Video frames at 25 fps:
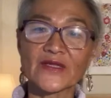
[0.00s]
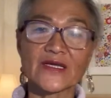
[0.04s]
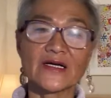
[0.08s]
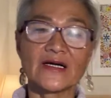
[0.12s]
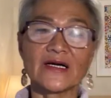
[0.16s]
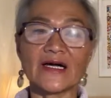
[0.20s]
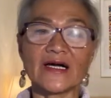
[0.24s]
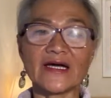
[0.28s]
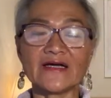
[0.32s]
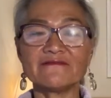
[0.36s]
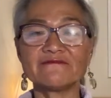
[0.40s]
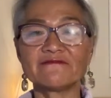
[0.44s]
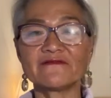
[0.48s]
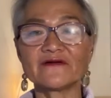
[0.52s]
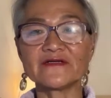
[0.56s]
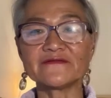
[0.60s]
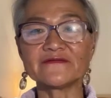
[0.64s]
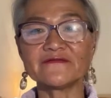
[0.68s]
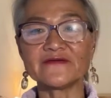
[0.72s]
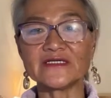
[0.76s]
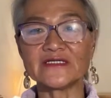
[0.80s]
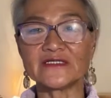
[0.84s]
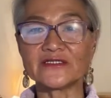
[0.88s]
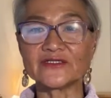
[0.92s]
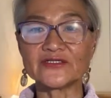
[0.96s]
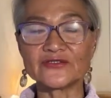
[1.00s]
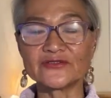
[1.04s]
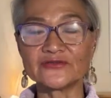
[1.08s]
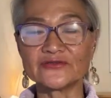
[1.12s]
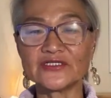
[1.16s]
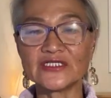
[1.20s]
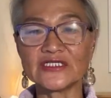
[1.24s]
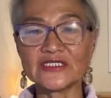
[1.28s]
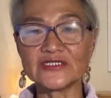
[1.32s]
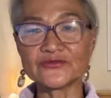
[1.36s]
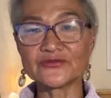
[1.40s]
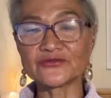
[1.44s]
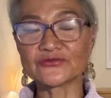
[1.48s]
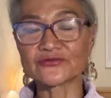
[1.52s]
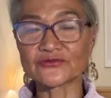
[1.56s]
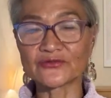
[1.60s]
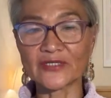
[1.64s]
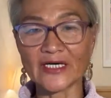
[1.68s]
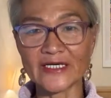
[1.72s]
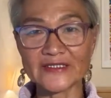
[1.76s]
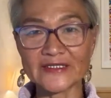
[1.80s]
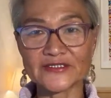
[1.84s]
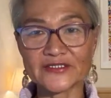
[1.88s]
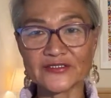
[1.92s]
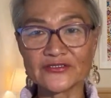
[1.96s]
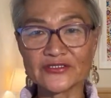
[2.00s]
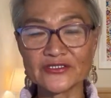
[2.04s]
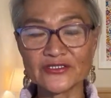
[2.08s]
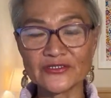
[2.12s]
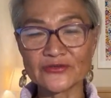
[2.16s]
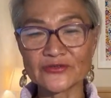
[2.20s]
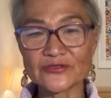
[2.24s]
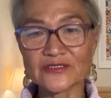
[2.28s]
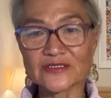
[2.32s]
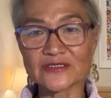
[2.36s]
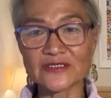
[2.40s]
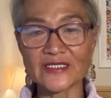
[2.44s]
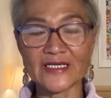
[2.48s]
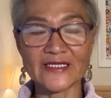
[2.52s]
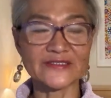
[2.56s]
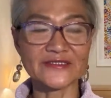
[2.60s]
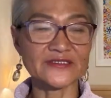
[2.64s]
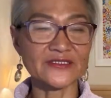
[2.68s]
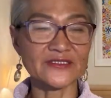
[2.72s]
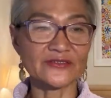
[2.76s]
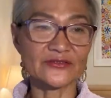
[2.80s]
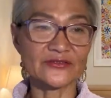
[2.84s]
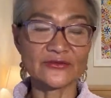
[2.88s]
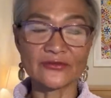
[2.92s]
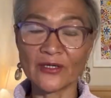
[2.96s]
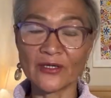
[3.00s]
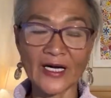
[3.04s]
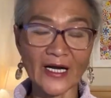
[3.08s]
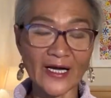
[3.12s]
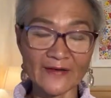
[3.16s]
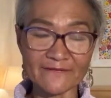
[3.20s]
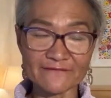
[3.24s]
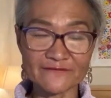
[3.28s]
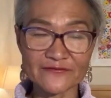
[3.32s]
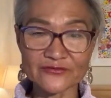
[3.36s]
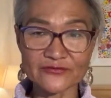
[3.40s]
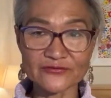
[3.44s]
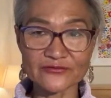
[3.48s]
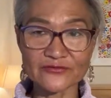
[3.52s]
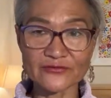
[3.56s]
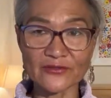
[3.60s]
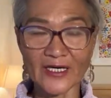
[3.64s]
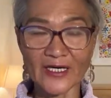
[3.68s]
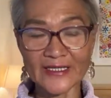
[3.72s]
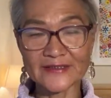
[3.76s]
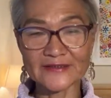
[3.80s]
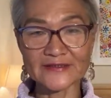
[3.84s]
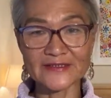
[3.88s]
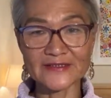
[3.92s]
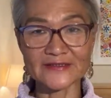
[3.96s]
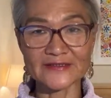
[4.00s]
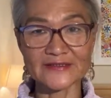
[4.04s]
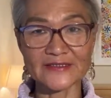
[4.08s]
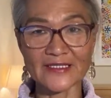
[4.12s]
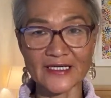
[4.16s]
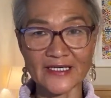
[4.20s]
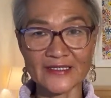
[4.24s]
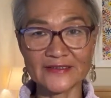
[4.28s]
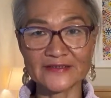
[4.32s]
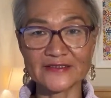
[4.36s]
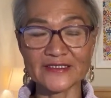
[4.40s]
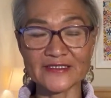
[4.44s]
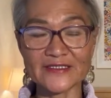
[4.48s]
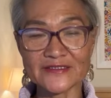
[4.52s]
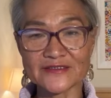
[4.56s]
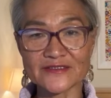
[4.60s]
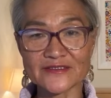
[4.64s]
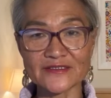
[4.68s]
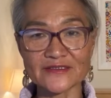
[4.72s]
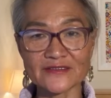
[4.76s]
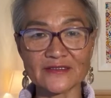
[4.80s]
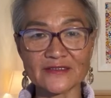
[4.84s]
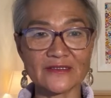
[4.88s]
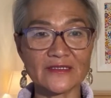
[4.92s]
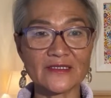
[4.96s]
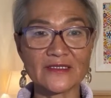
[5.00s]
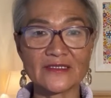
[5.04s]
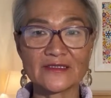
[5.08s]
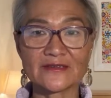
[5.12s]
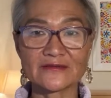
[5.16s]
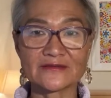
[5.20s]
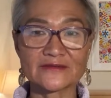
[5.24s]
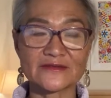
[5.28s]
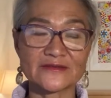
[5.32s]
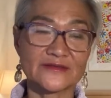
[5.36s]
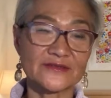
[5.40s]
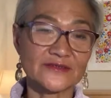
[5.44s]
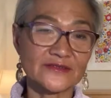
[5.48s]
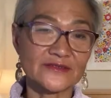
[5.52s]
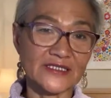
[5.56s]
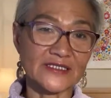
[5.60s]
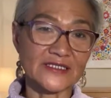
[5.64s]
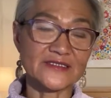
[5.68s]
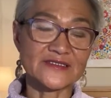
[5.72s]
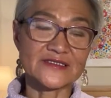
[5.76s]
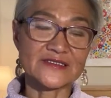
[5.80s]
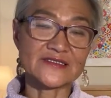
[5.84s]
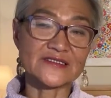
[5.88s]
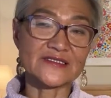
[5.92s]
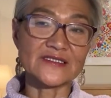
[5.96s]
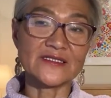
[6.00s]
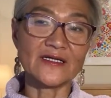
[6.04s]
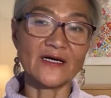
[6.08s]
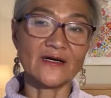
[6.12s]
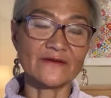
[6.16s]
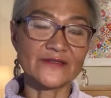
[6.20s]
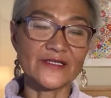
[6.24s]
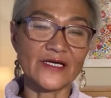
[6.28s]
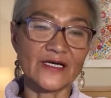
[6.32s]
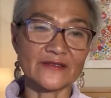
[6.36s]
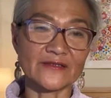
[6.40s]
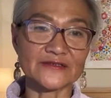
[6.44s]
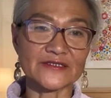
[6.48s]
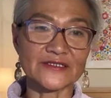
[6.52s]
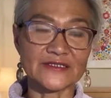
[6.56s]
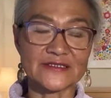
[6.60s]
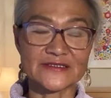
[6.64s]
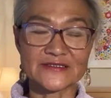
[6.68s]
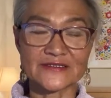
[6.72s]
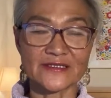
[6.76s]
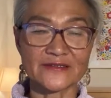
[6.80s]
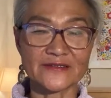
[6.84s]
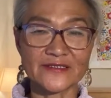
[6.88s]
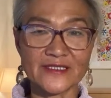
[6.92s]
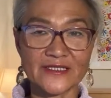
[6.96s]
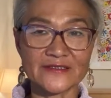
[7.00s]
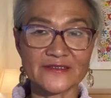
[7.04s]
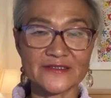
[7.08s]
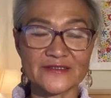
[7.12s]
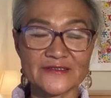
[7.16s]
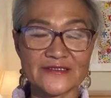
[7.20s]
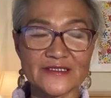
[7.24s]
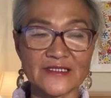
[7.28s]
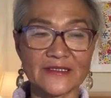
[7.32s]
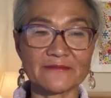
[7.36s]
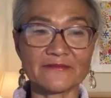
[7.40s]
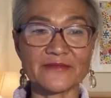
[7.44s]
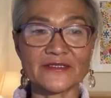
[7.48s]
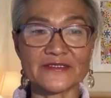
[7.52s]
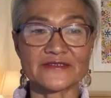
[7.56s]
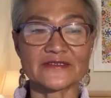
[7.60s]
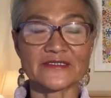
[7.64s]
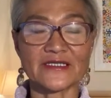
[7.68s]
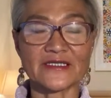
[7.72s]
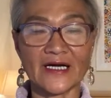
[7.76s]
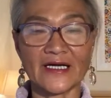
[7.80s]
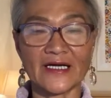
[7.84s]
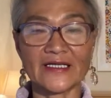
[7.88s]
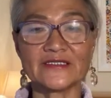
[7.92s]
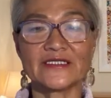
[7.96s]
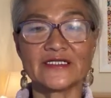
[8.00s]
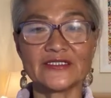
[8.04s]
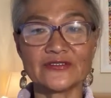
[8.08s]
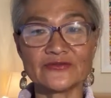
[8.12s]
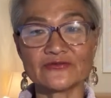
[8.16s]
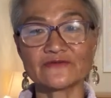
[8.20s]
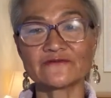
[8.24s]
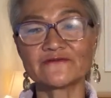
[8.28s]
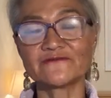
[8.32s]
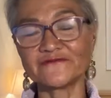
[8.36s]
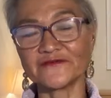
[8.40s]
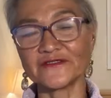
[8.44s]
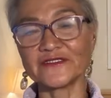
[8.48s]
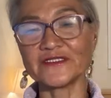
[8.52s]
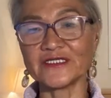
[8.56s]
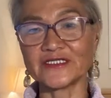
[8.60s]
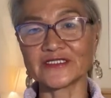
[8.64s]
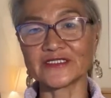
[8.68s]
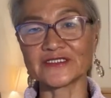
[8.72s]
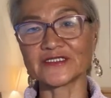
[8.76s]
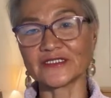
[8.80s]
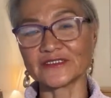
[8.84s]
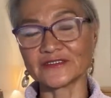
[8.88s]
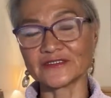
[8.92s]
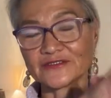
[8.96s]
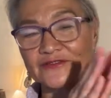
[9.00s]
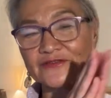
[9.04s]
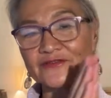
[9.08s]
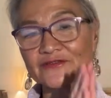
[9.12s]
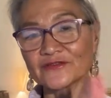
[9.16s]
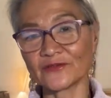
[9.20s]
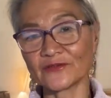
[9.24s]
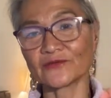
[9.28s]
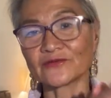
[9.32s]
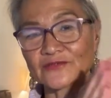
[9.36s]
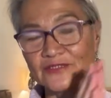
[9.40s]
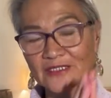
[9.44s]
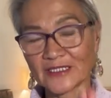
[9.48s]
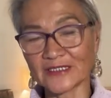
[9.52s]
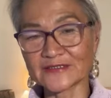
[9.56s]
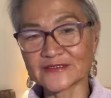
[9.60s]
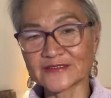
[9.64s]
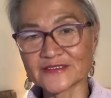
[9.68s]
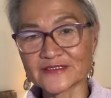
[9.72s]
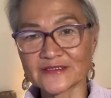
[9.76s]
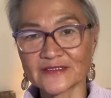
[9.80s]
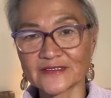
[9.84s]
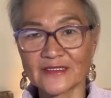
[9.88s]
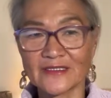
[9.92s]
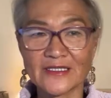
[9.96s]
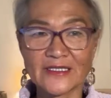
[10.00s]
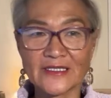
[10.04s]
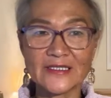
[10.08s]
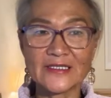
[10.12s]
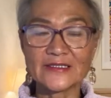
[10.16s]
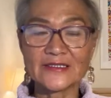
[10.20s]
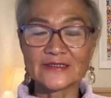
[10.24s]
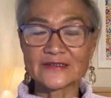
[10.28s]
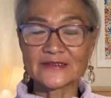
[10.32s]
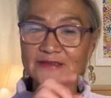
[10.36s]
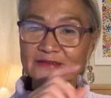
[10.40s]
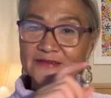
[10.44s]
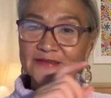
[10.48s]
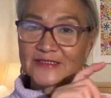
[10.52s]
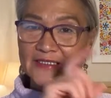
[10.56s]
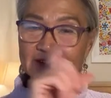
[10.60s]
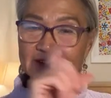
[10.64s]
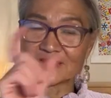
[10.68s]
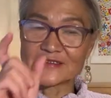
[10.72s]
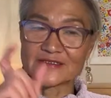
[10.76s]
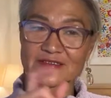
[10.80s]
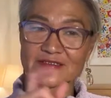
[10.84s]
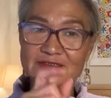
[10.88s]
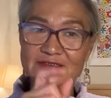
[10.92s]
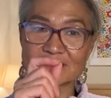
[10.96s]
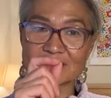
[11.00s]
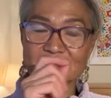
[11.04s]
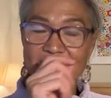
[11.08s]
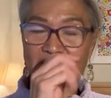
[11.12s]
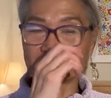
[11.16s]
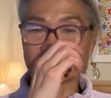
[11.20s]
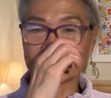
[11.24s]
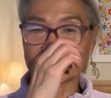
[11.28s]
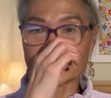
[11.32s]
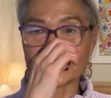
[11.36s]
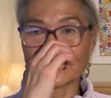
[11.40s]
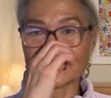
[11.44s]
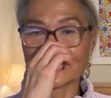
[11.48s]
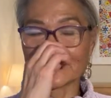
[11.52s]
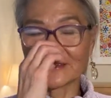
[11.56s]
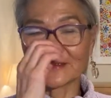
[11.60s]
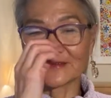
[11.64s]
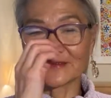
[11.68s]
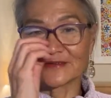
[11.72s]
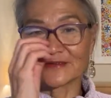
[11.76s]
every week you need to write a newsletter. You have to write it, and they see or not is another thing. But I need to finish it, so that's something.